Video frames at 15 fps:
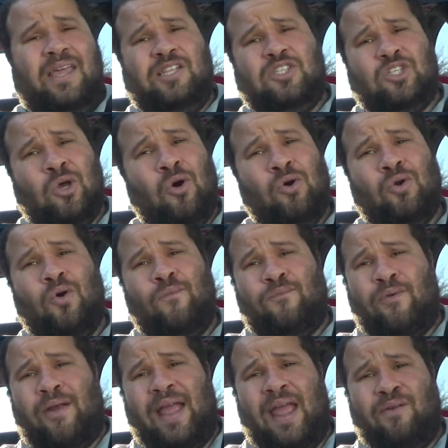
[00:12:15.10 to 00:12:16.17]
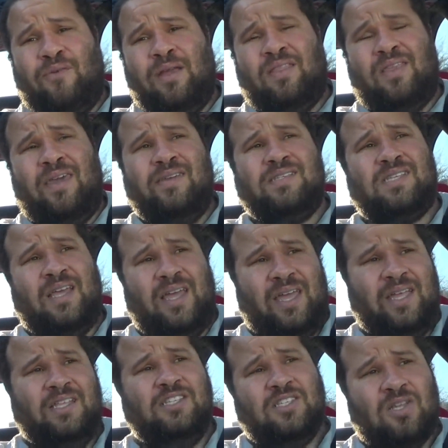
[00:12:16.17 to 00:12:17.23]
in total for everything to
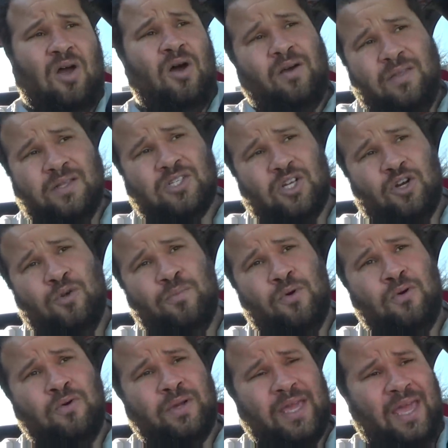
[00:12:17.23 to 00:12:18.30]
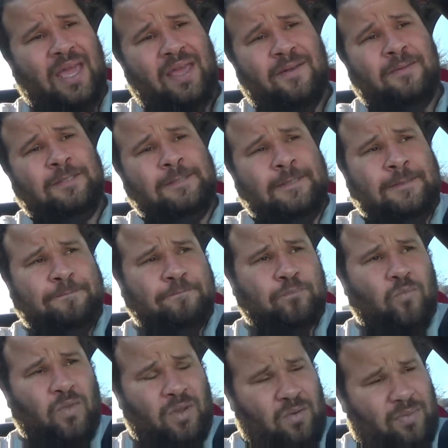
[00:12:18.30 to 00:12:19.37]
install the turbo kit,
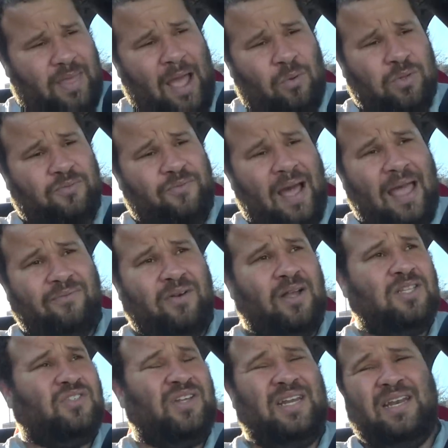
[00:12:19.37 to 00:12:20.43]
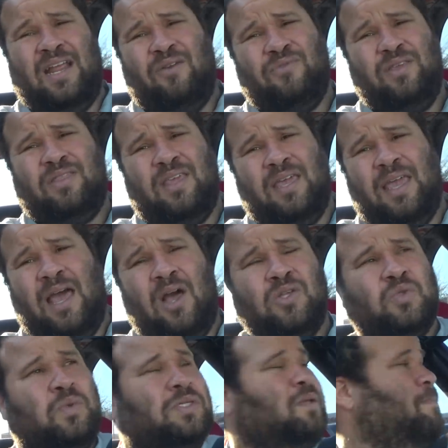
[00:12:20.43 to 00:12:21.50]
that was $500, and everything
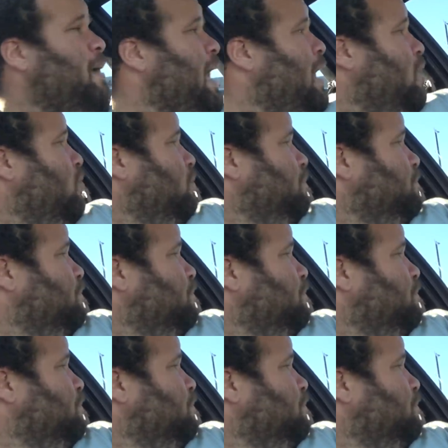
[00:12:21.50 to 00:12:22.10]
else was about